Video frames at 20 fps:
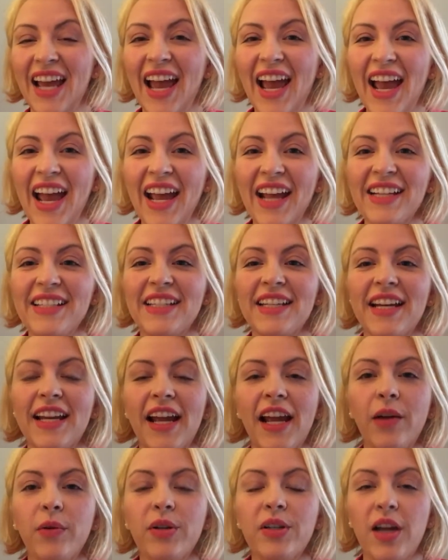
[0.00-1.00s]
Hi,
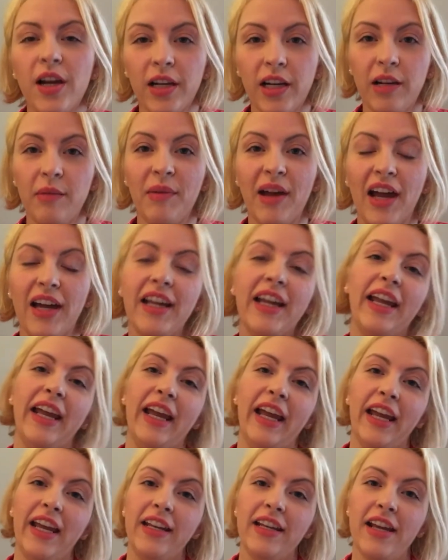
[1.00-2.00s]
today we're talking about
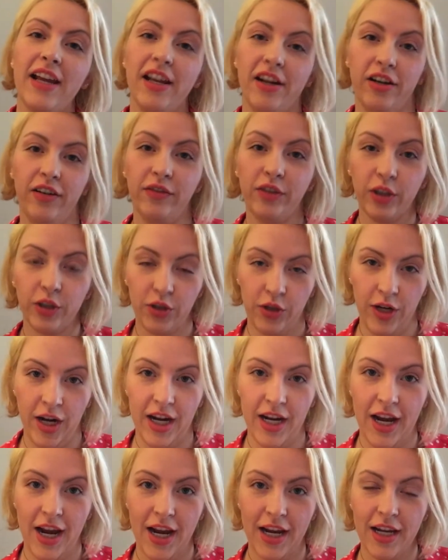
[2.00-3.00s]
HIIT interval
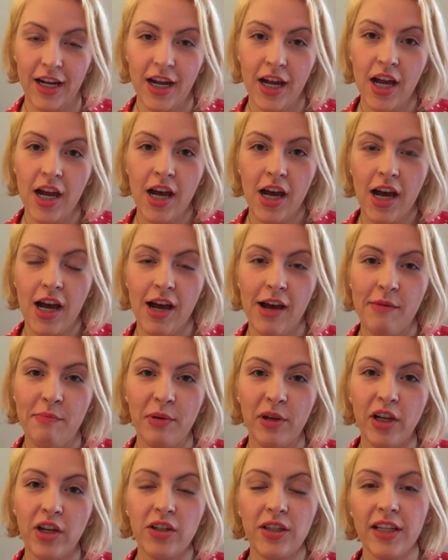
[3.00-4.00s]
training,
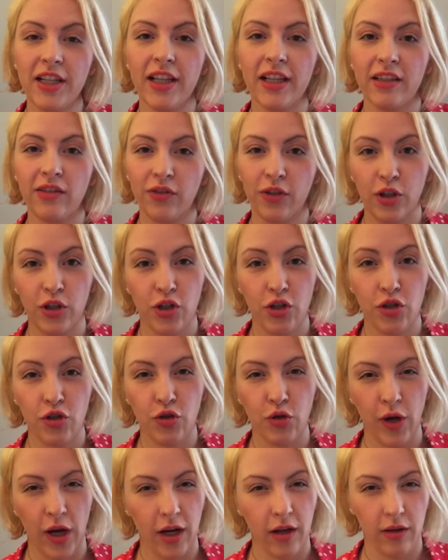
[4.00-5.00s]
but using this for
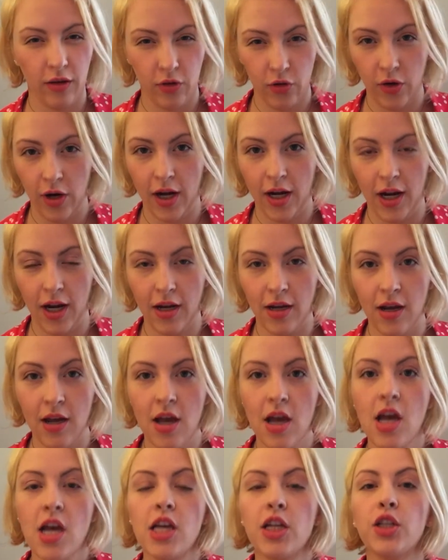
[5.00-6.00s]
strength training.
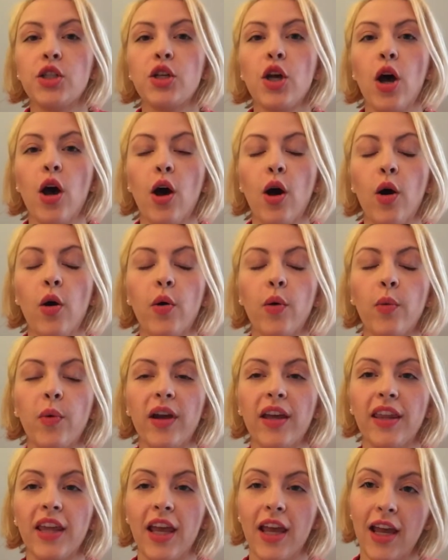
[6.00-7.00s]
So
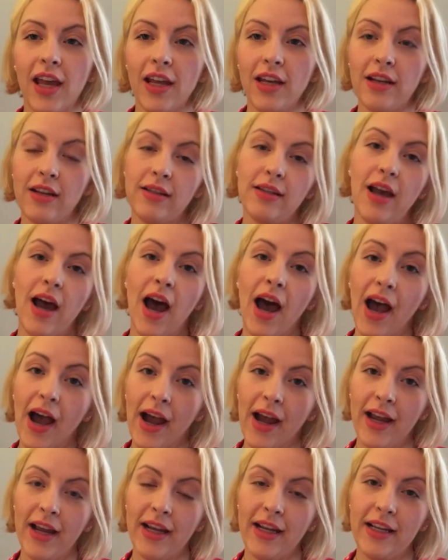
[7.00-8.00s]
with HIIT, it's
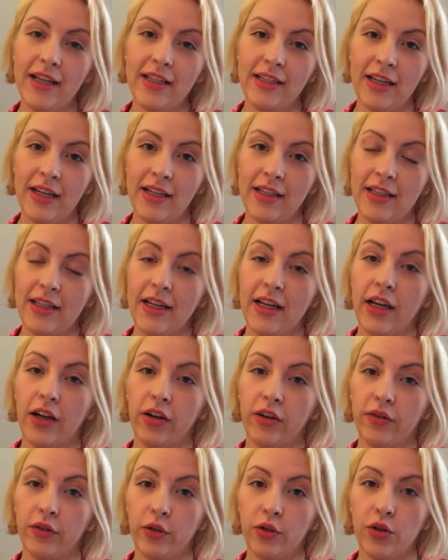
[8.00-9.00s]
high intensity
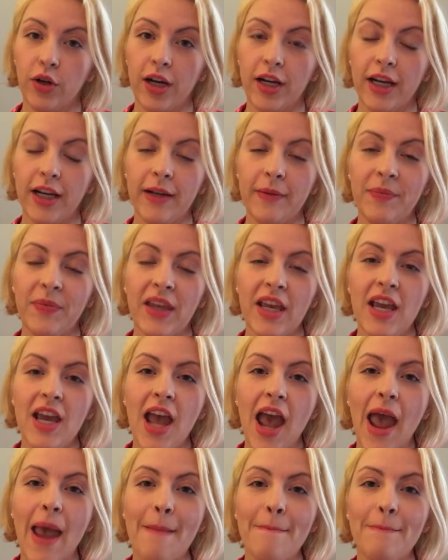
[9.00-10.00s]
interval training.
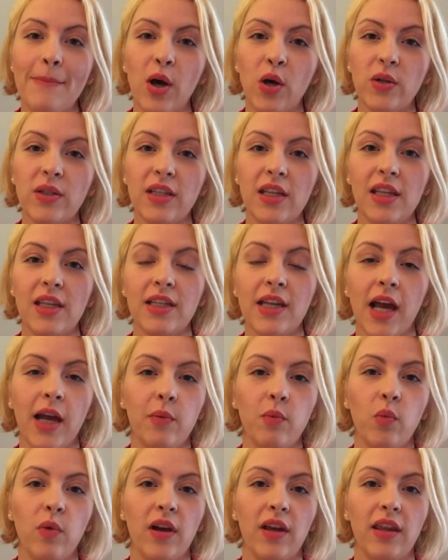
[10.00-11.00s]
And most of the
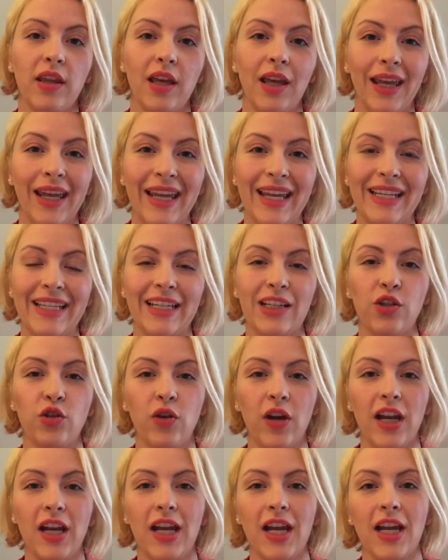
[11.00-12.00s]
time with HIIT
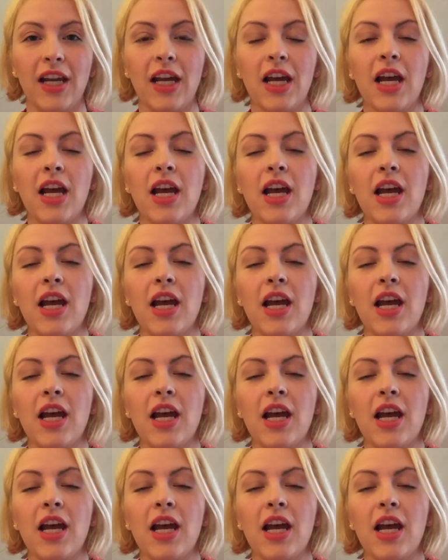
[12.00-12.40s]
training,